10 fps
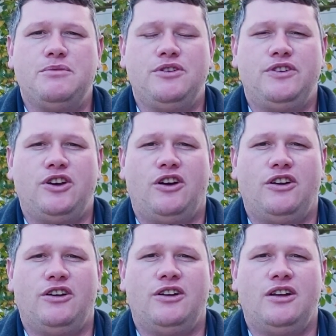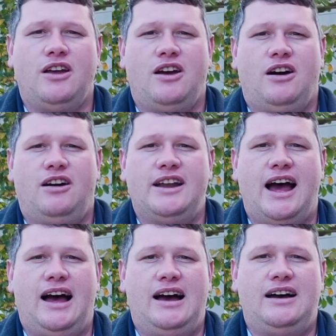movie on
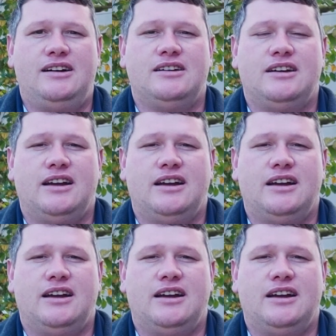how